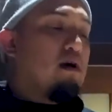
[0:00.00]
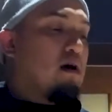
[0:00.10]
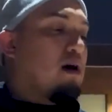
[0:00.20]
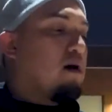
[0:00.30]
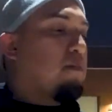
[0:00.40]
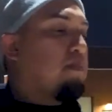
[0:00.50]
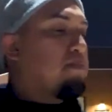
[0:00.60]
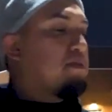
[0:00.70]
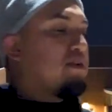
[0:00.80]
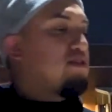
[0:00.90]
Um,
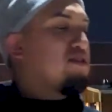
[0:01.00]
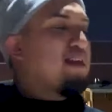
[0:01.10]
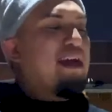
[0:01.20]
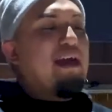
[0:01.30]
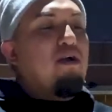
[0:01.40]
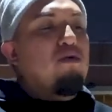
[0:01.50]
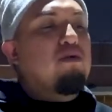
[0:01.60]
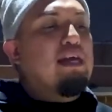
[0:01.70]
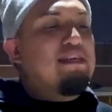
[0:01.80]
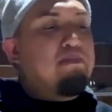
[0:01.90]
so they held
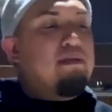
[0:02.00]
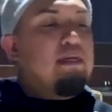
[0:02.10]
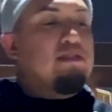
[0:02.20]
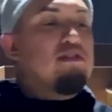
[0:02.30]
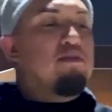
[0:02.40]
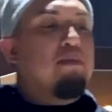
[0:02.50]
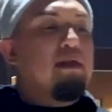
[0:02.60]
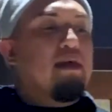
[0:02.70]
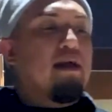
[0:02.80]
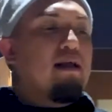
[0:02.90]
expectations to me
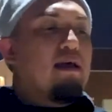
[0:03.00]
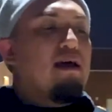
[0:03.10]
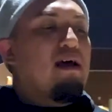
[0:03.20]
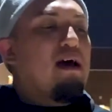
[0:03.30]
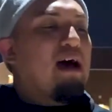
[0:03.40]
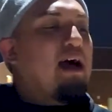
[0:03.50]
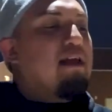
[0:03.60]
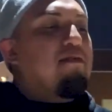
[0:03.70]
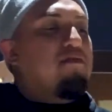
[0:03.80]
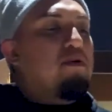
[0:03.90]
that I
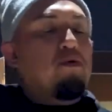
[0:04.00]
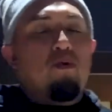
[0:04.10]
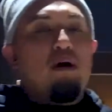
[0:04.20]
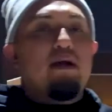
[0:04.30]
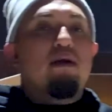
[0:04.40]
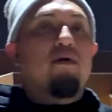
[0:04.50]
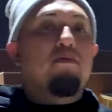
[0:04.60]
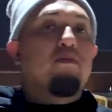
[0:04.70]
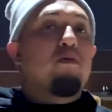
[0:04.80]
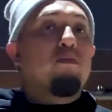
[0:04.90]
didn't feel quite
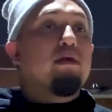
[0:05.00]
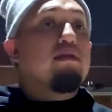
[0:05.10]
comfortable with.